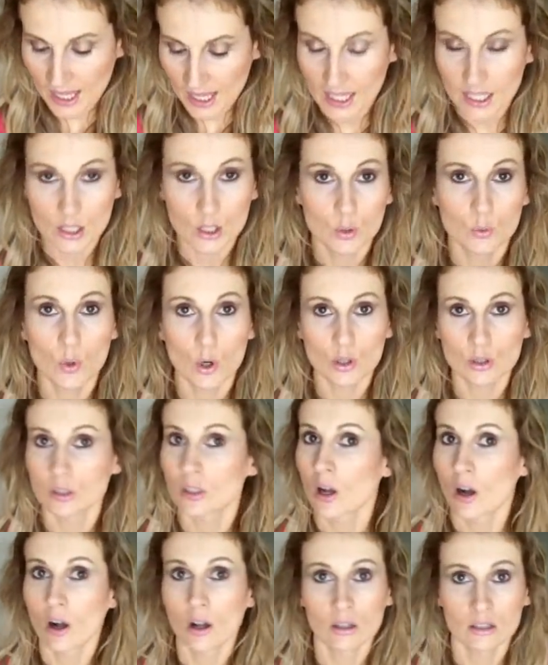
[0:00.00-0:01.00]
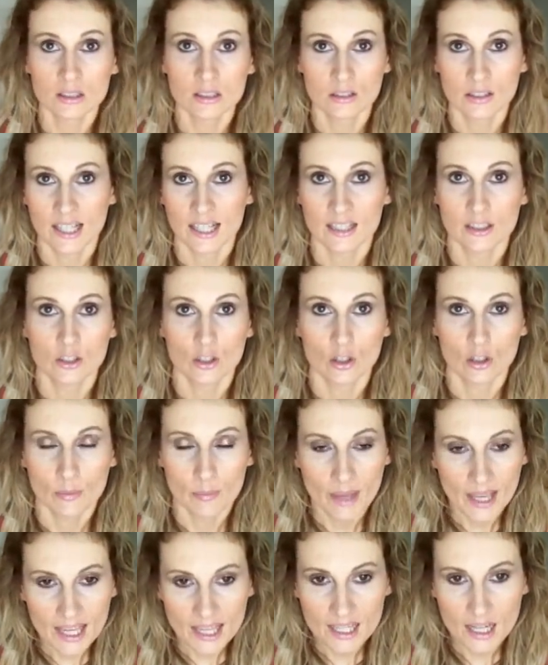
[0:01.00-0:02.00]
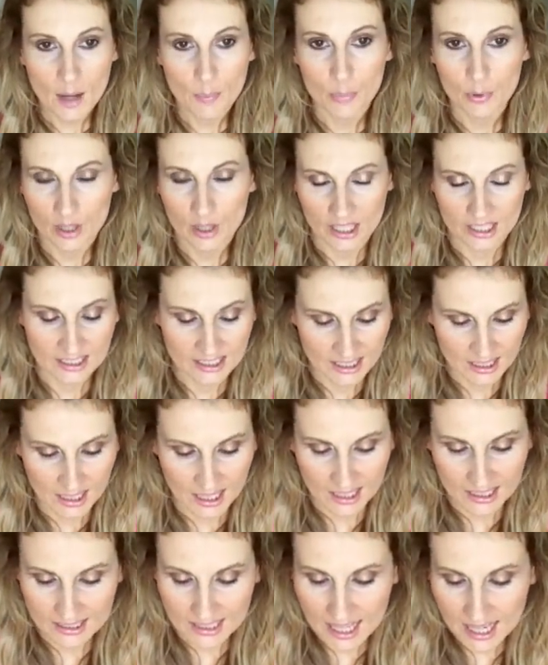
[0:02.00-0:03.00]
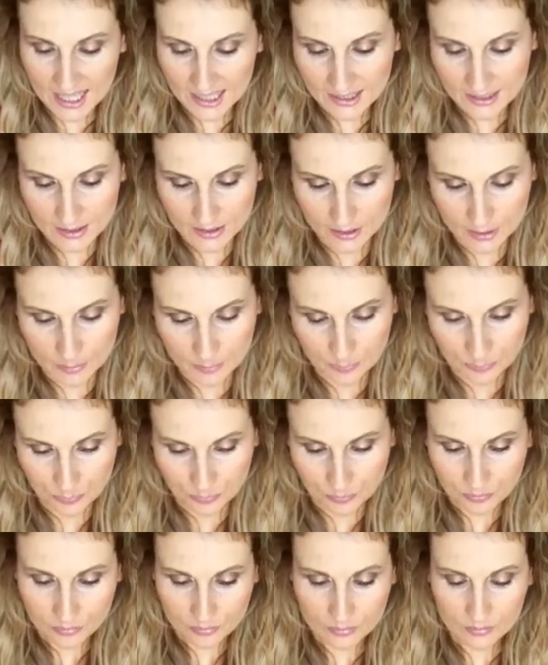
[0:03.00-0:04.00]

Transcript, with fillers: it won't alterate your makeup or anything like that, um,